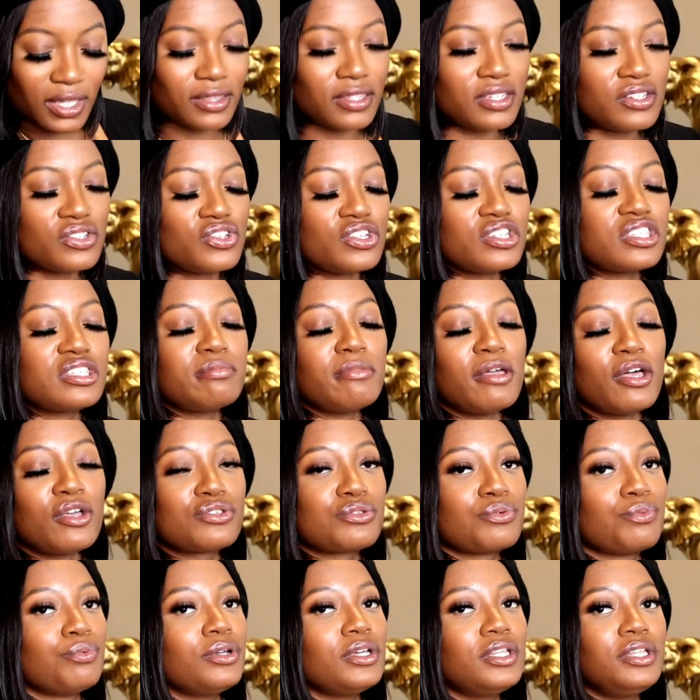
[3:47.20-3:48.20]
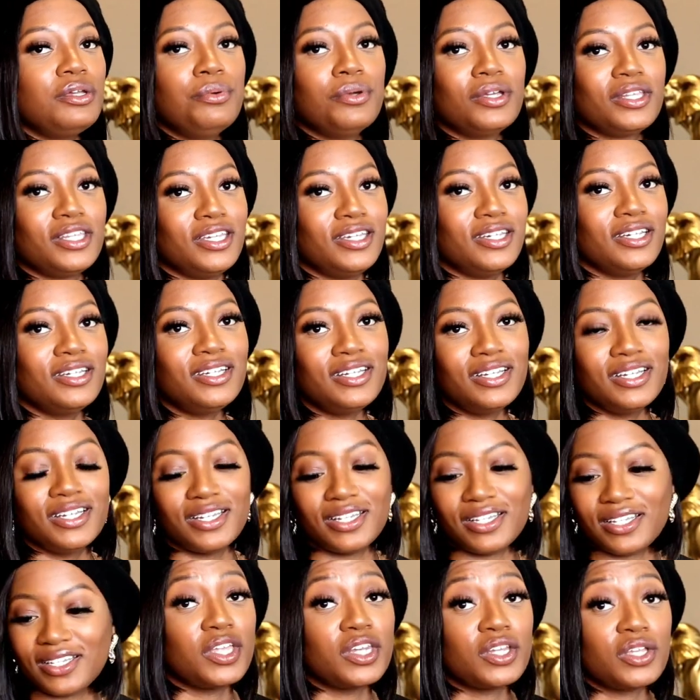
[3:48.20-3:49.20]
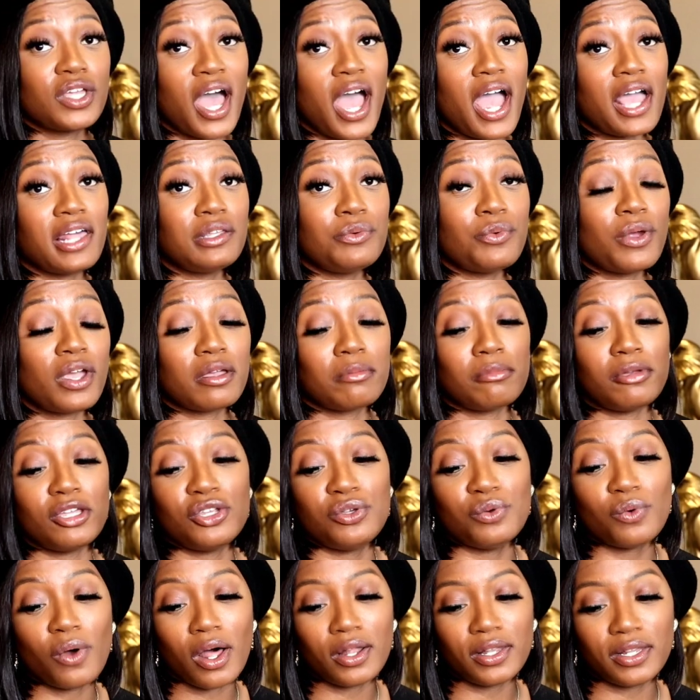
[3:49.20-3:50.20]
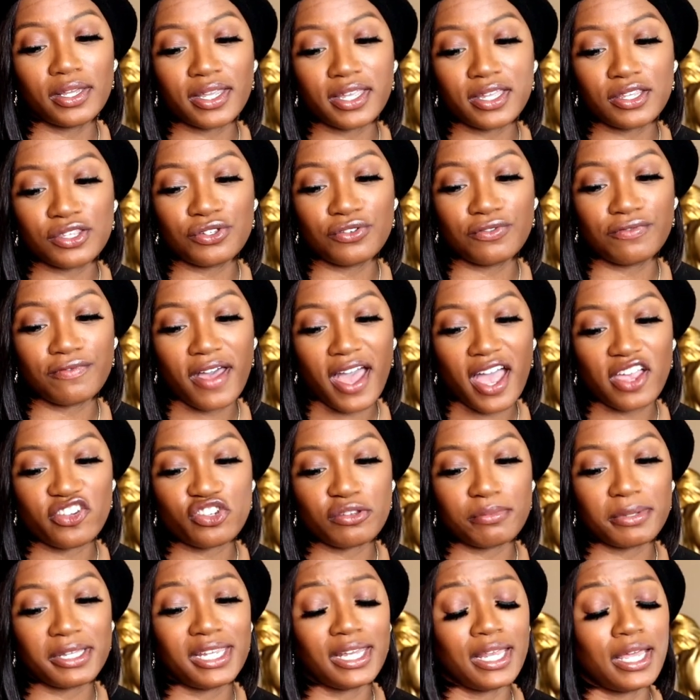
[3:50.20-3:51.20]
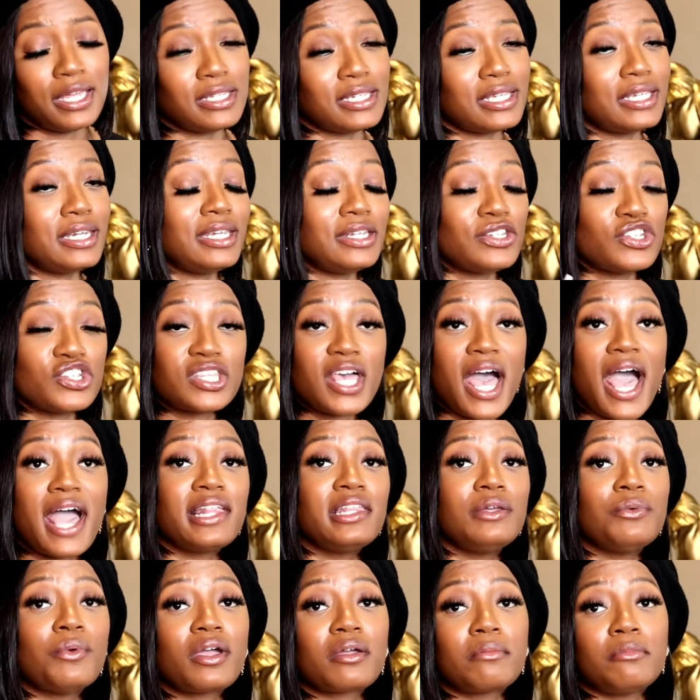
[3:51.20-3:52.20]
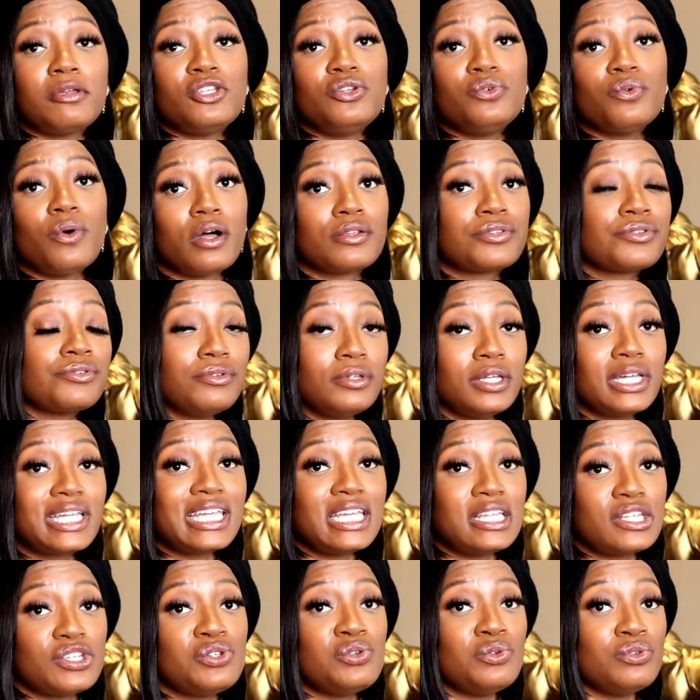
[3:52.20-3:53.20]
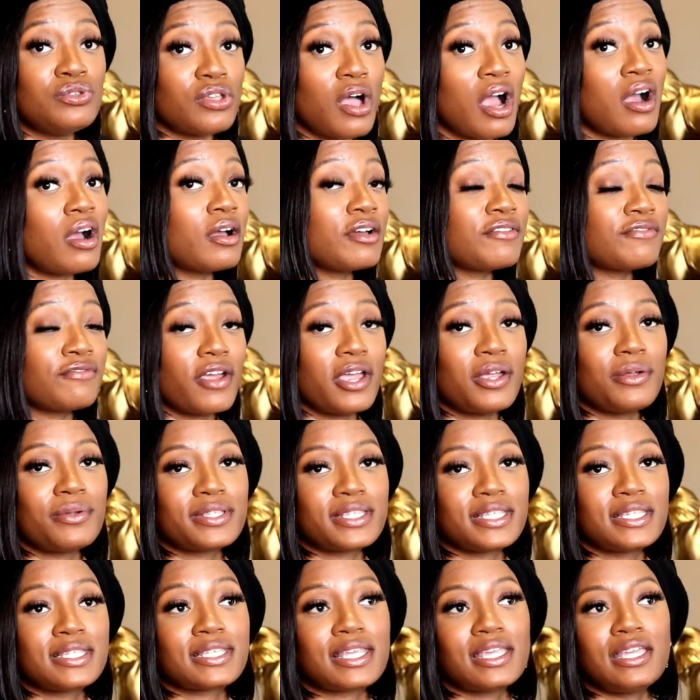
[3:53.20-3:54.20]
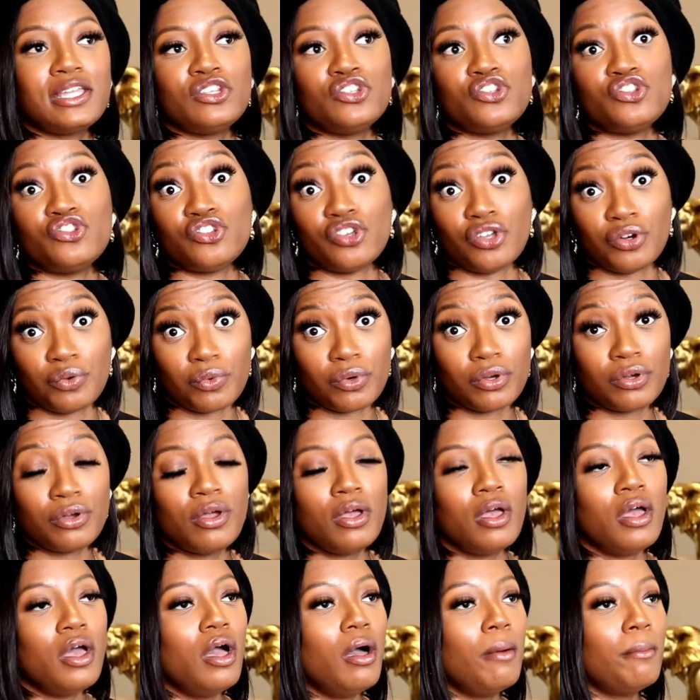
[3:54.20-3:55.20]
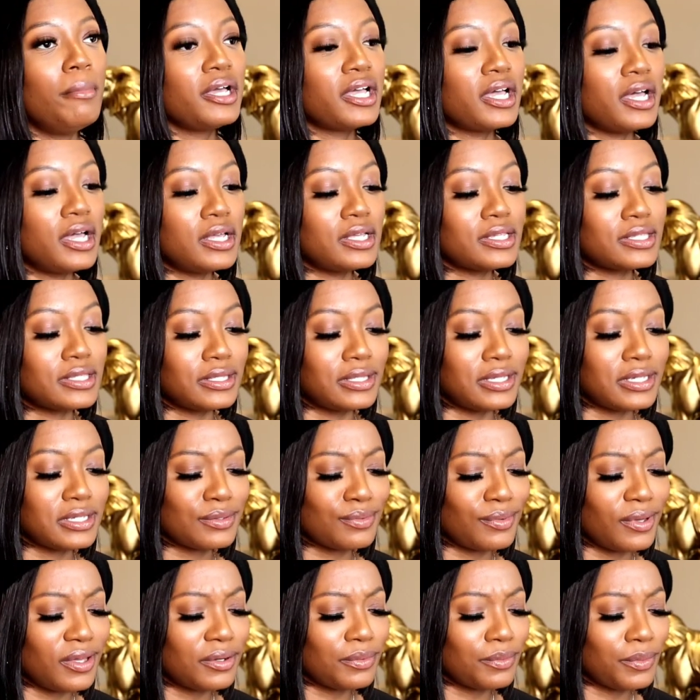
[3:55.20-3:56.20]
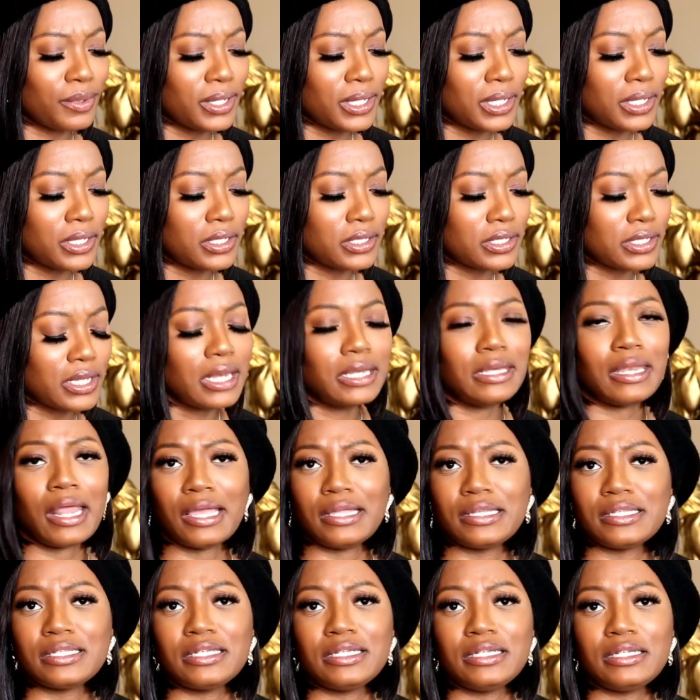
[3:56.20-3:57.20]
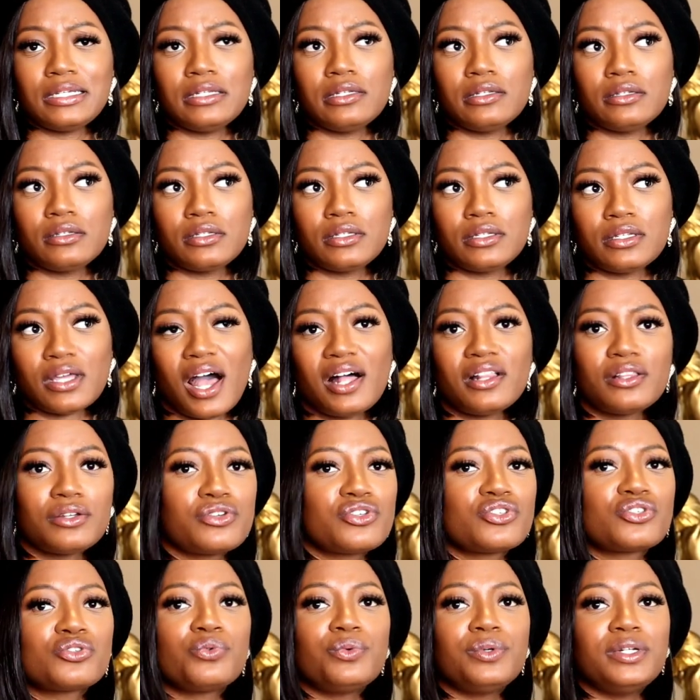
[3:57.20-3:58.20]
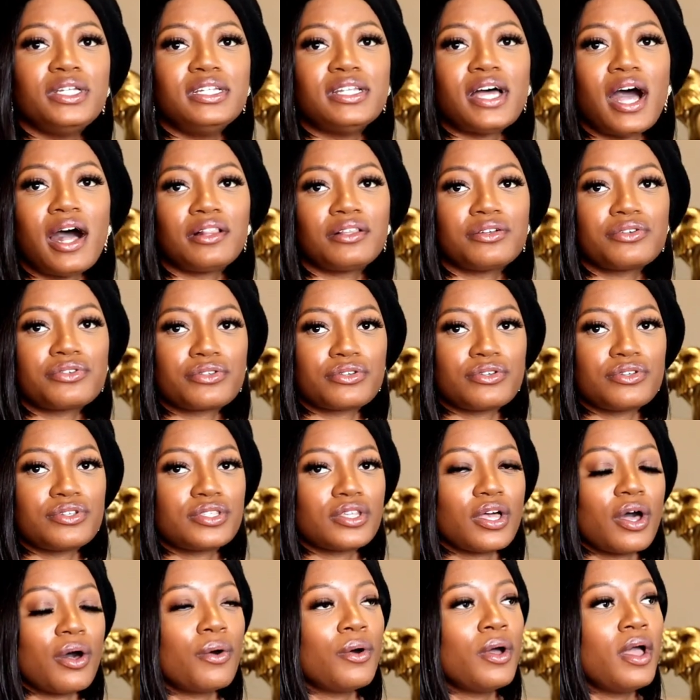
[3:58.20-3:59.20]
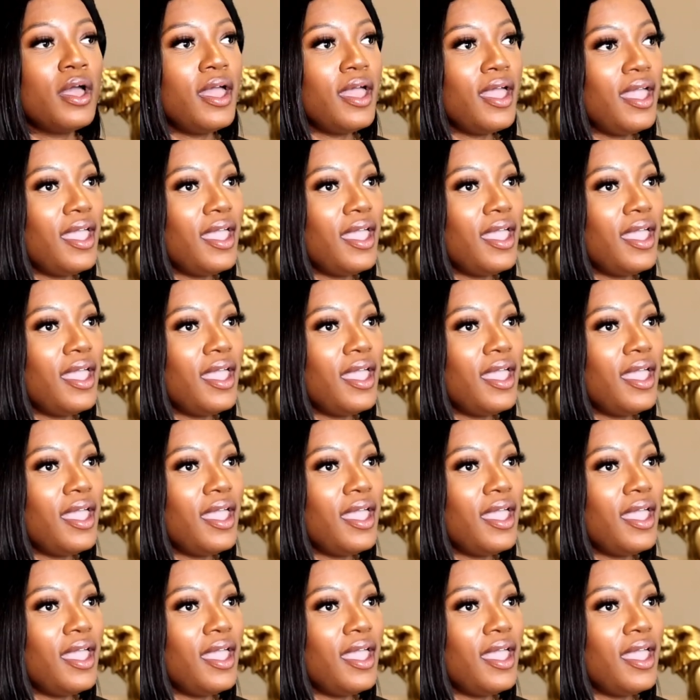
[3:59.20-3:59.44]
This just smells really, really good. I highly recommend you all look into Fashionably London, and just highly recommend you all to look into Zara fragrances in general, because this one was $19, $20 or so.